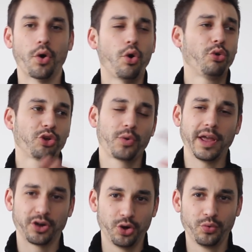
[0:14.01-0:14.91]
all the
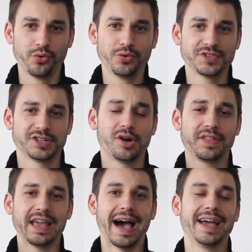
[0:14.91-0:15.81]
great gurus and all
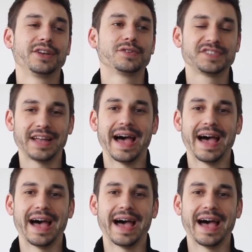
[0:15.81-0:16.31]
the idols and